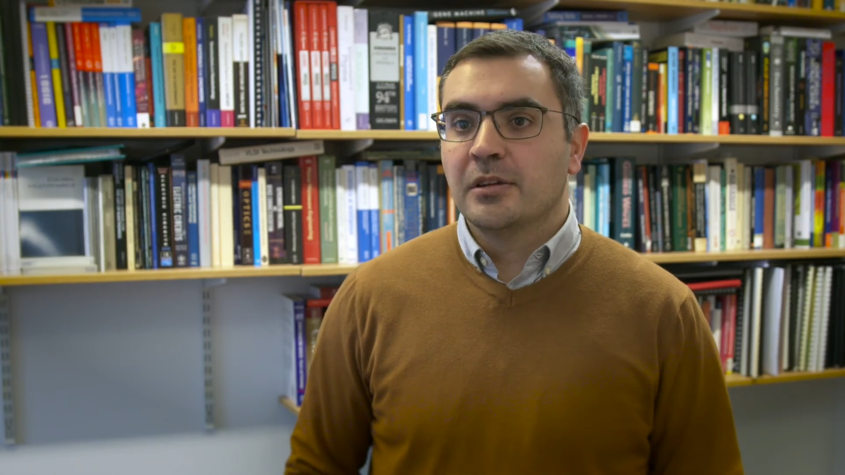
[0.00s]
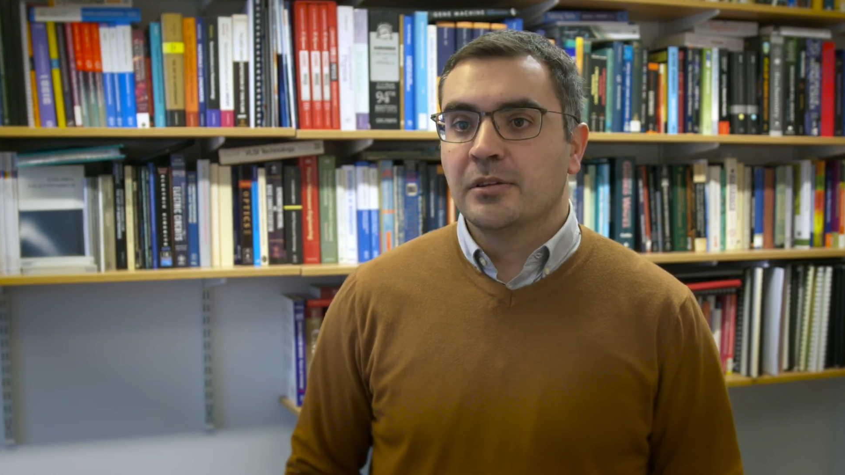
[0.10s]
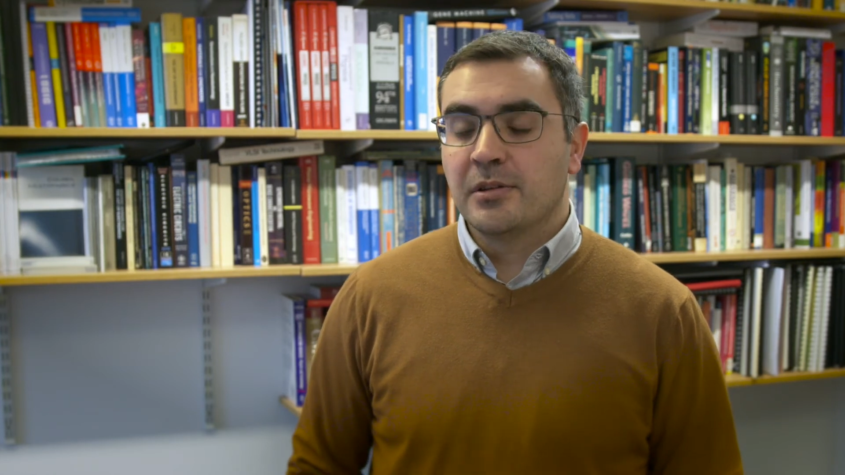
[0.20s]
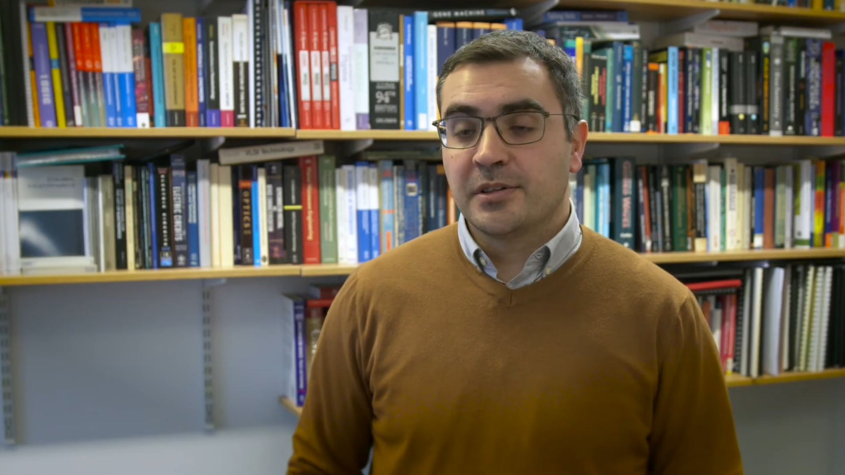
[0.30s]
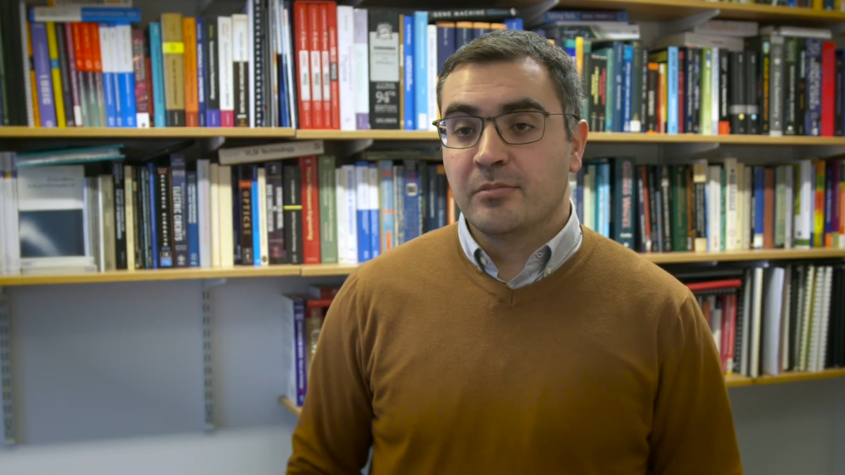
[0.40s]

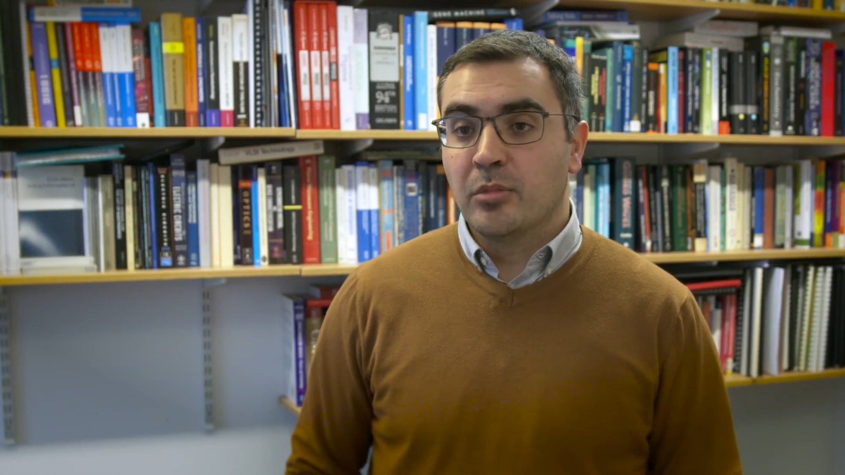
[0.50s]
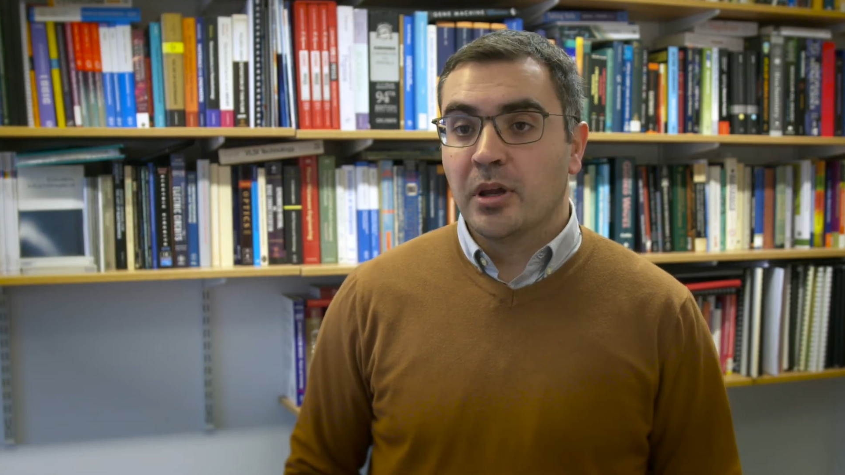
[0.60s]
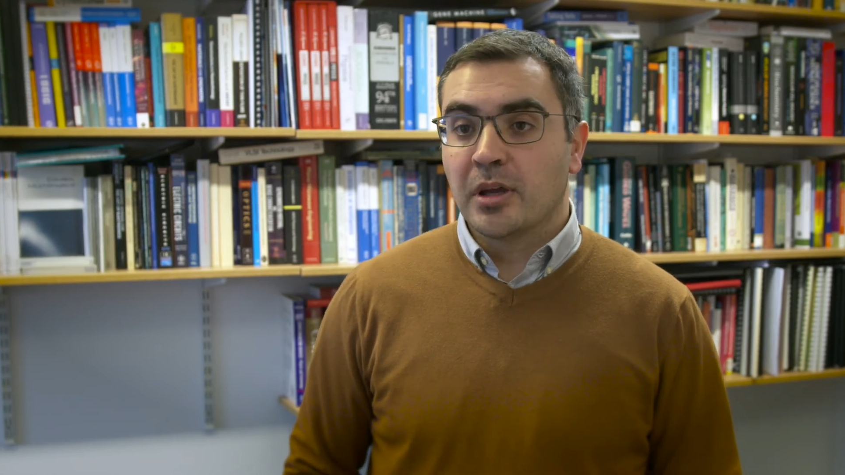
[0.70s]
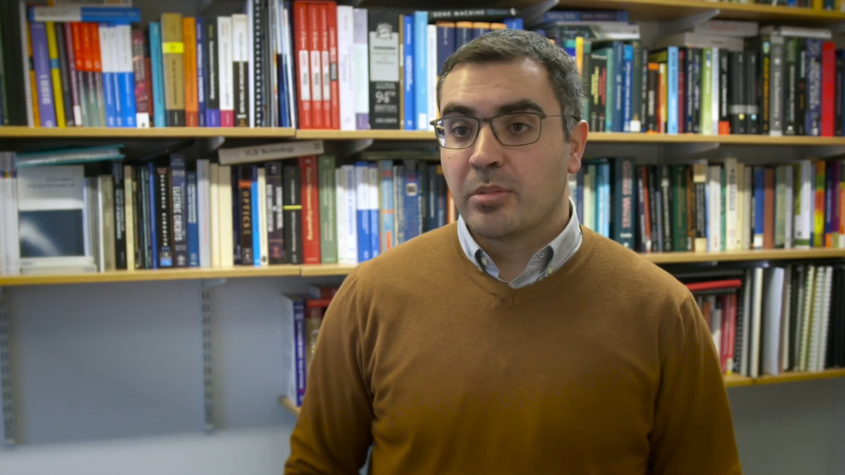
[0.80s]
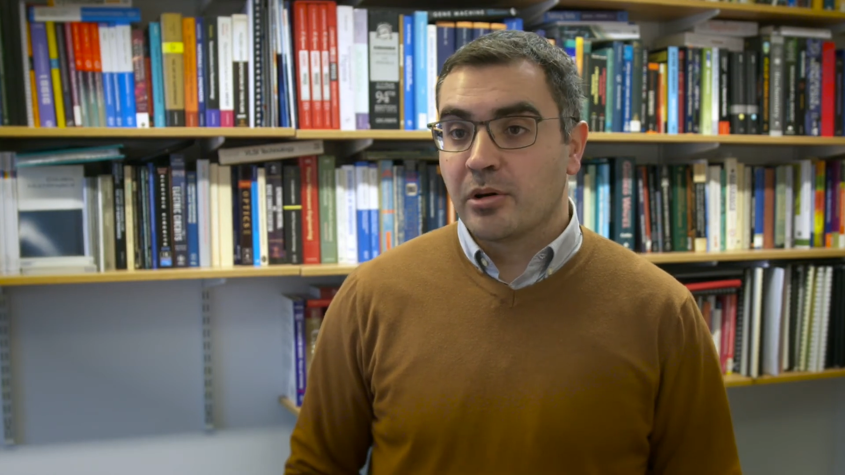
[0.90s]
Doing
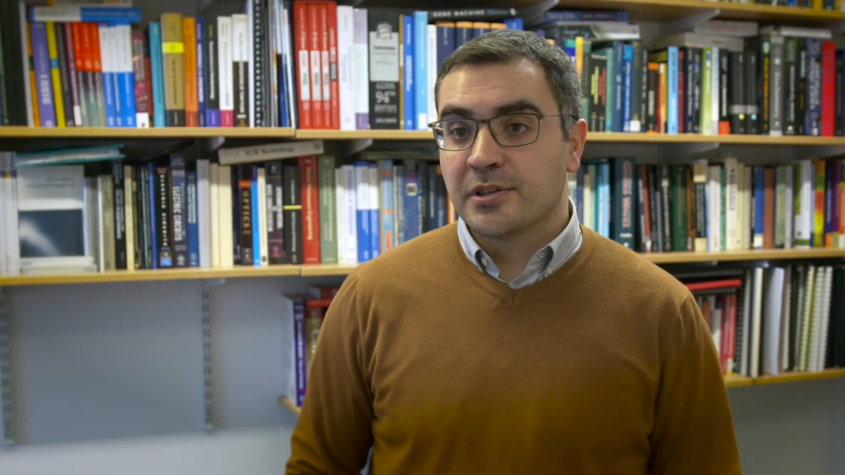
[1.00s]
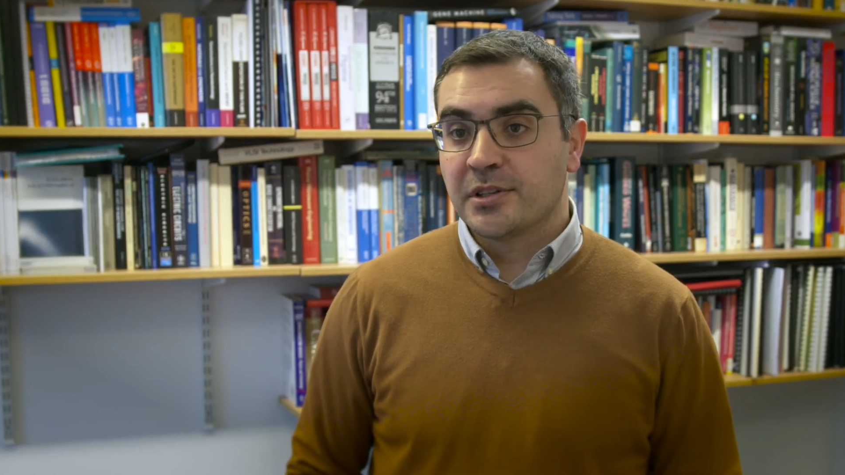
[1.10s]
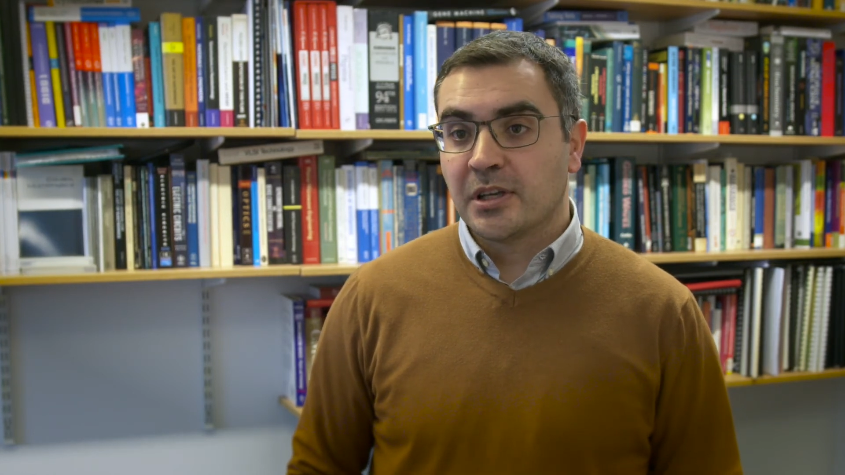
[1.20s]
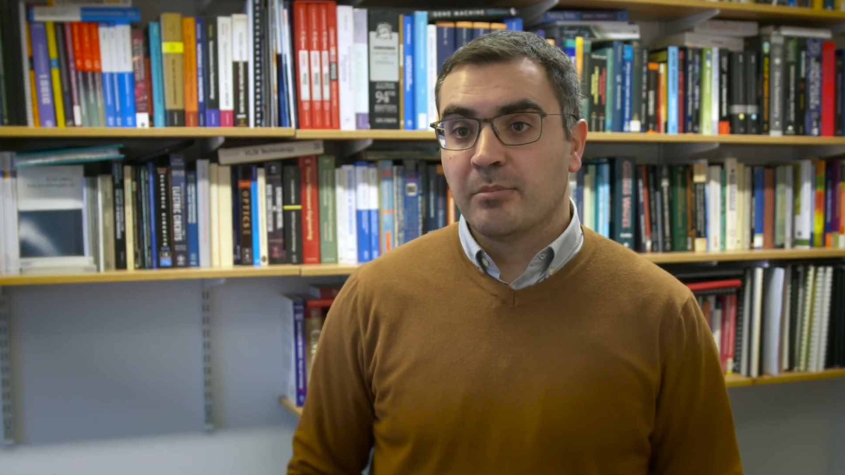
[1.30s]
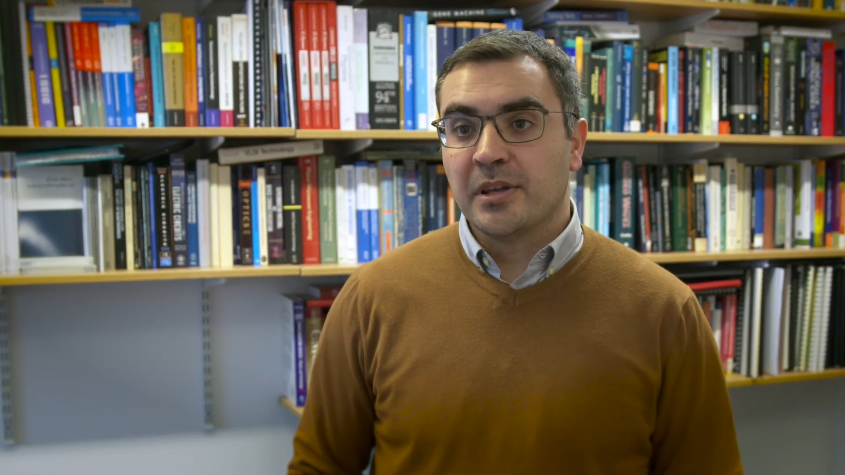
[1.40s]
symbolic
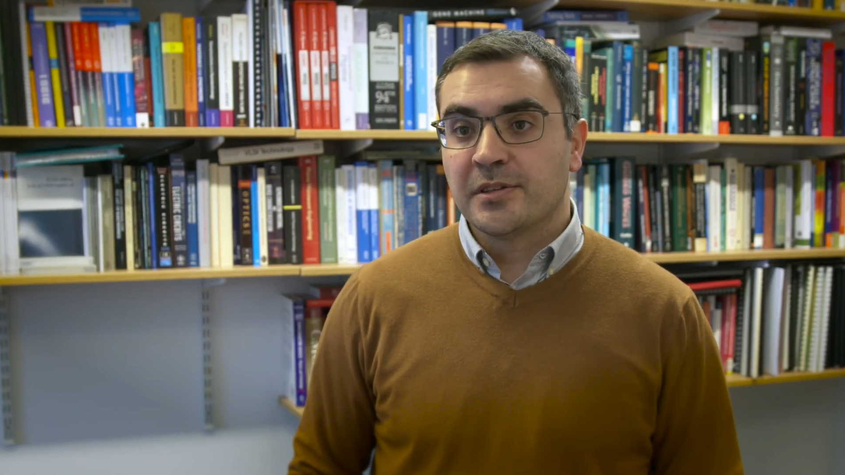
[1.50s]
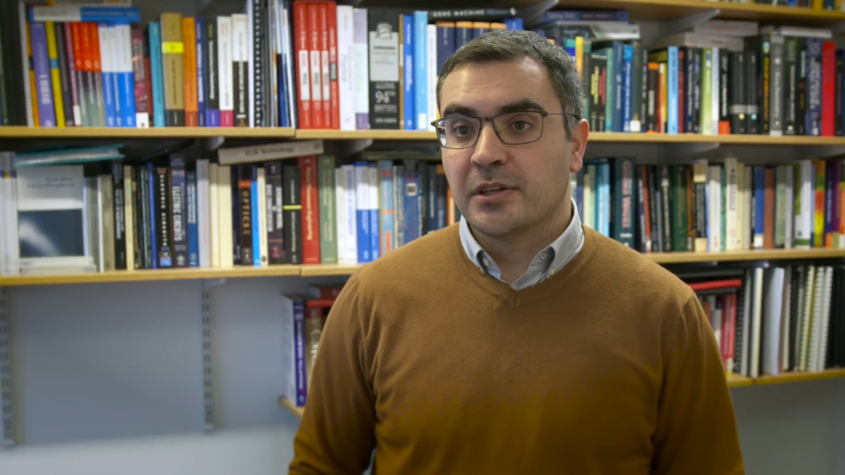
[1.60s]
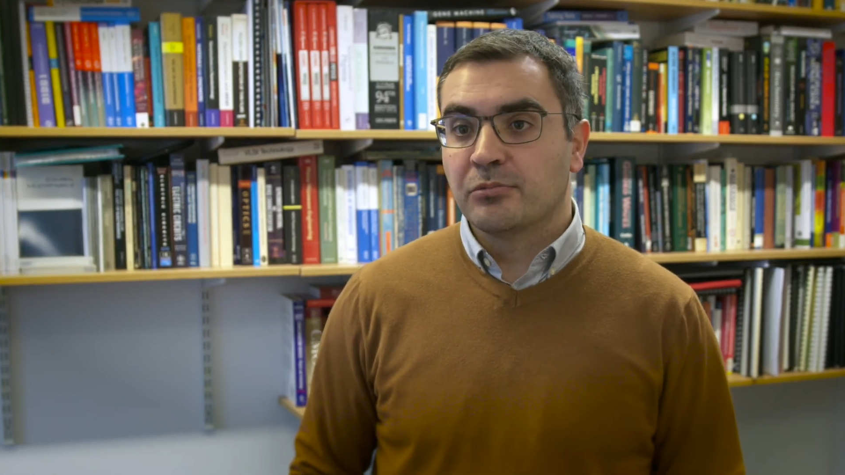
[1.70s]
processing means